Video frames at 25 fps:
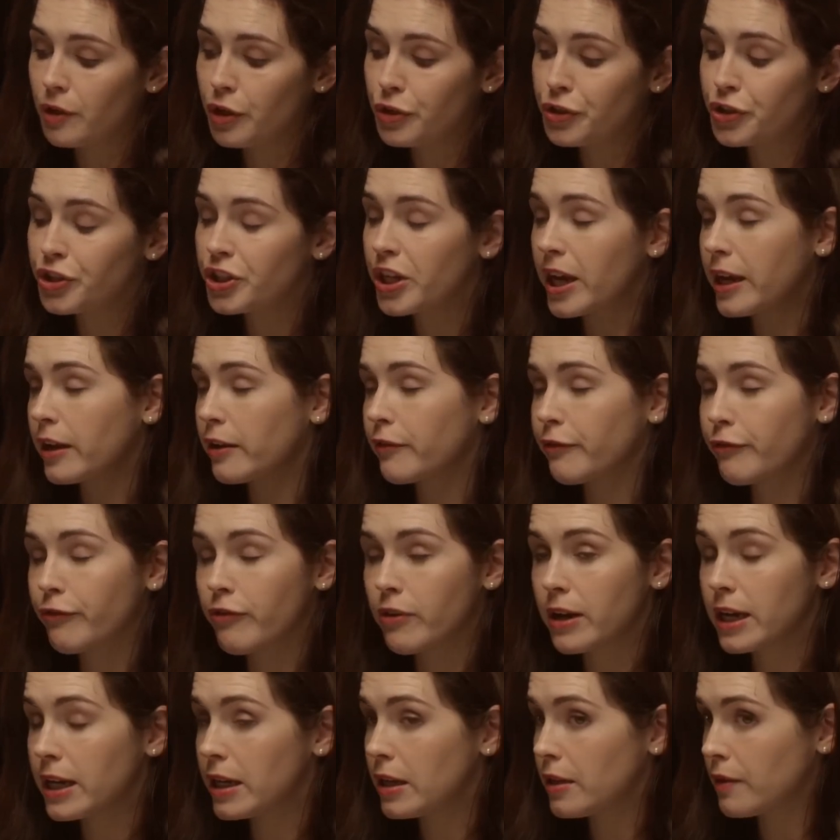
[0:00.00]
shake
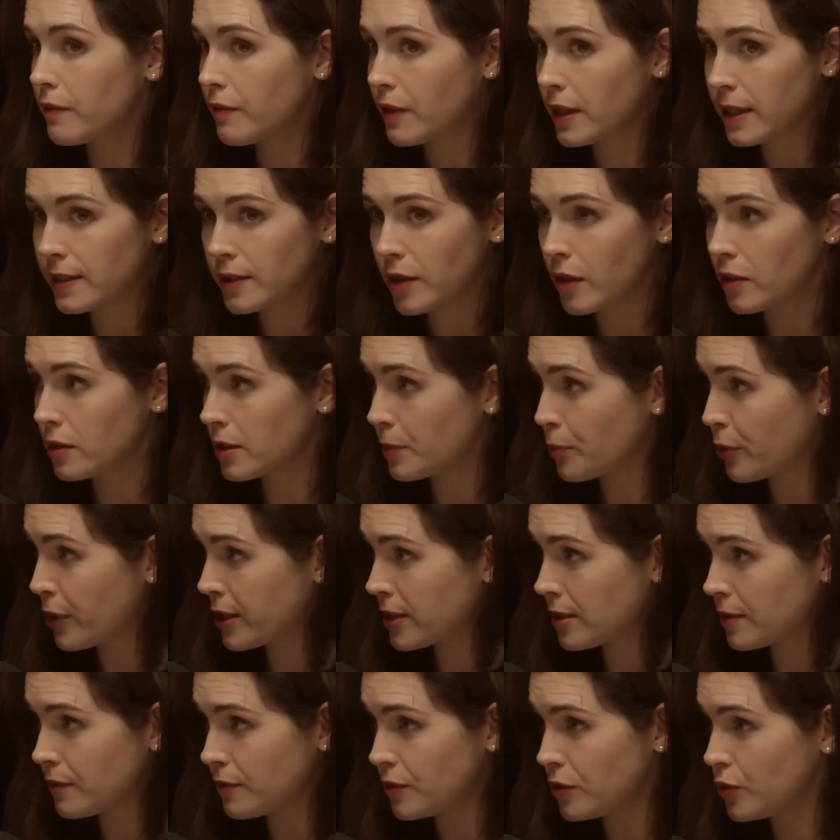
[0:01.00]
free of these old
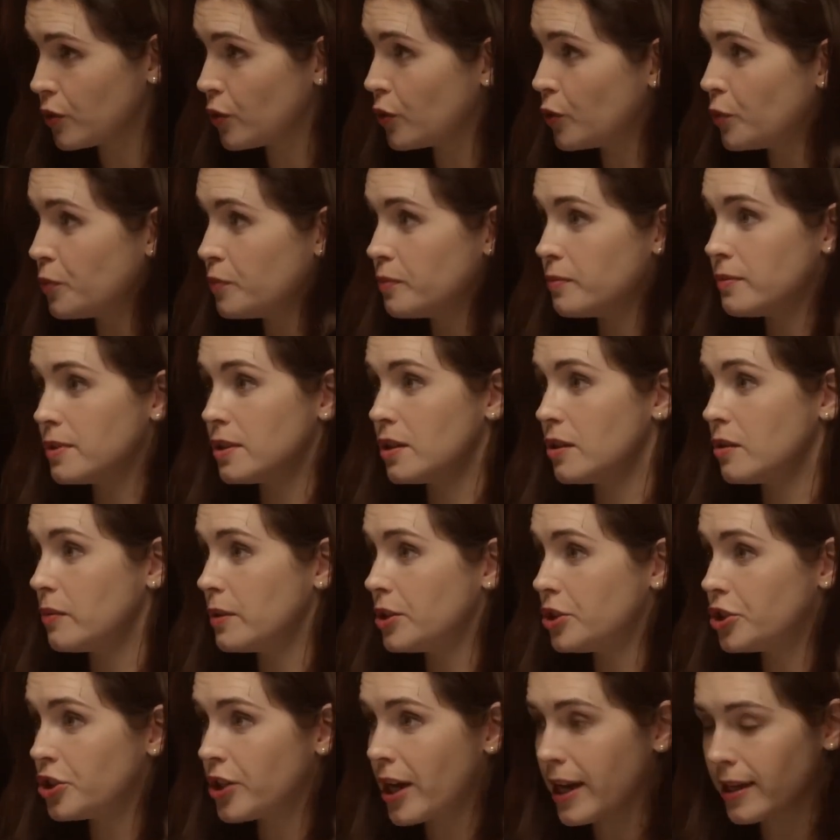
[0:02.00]
oppressive norms, you
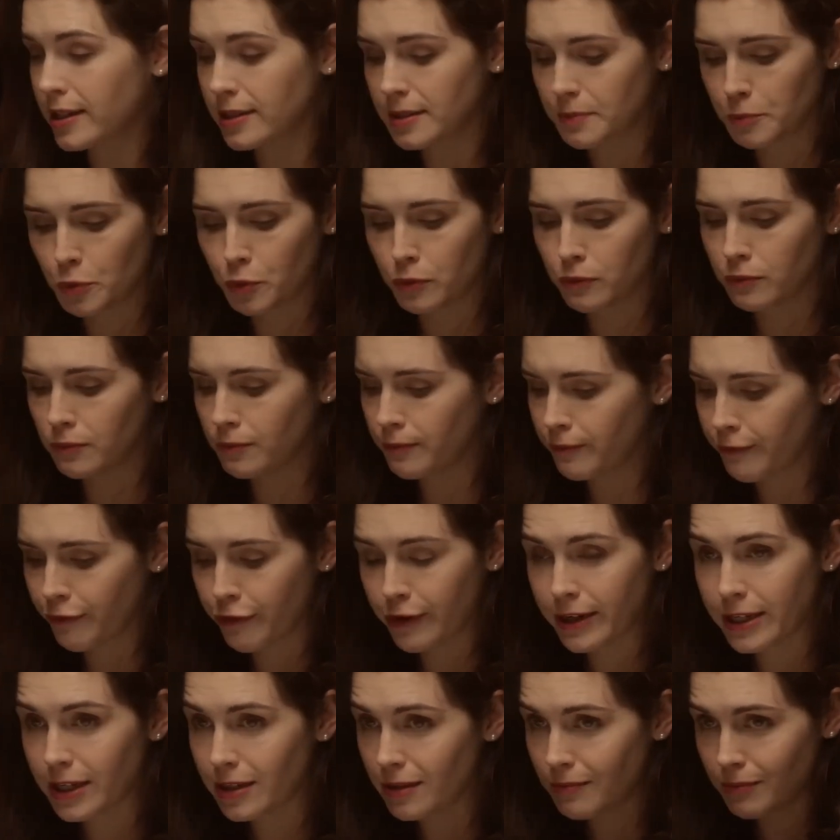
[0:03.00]
inject more
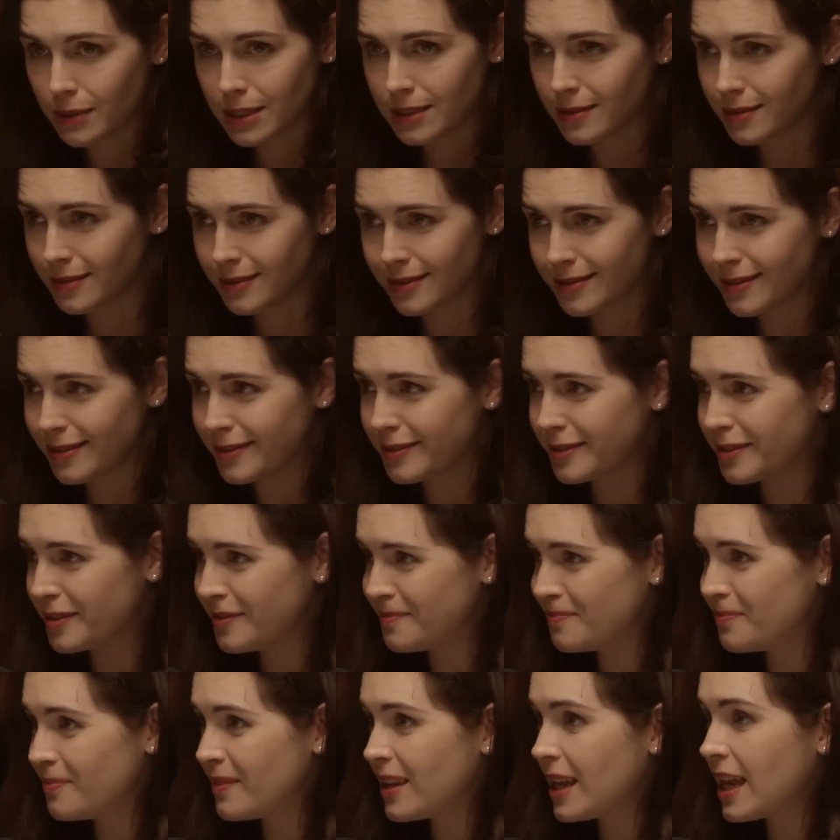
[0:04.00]
freedom into the
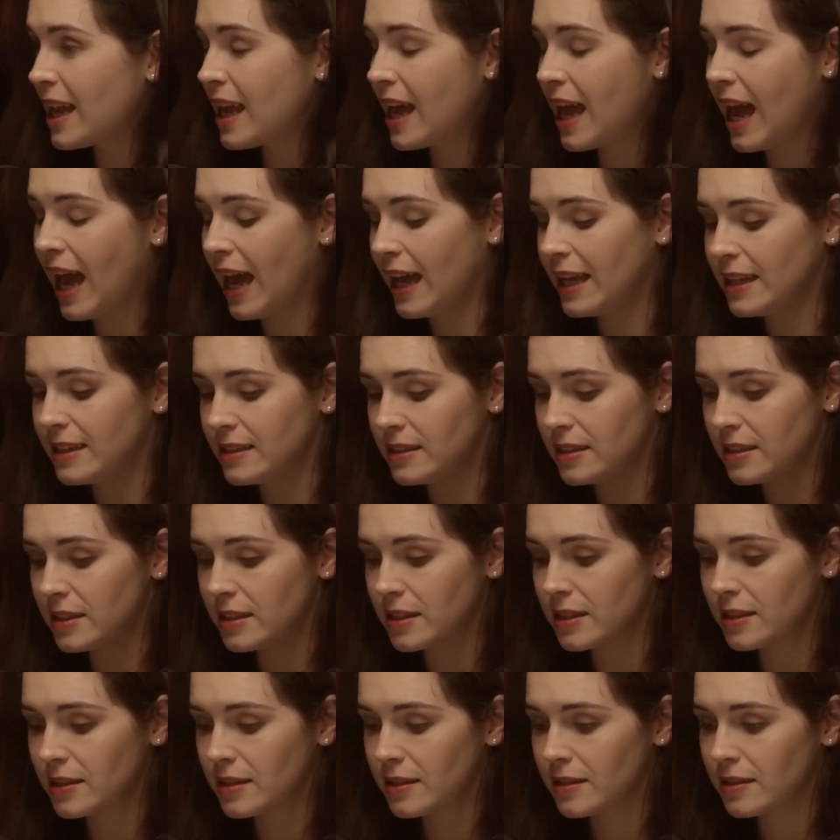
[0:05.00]
system
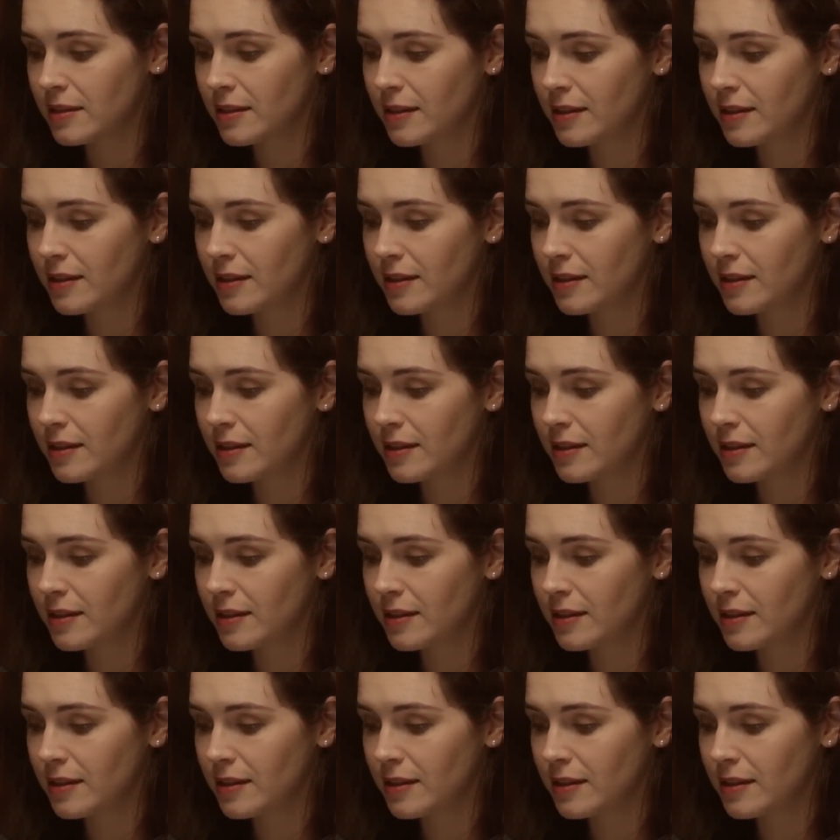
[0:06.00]
and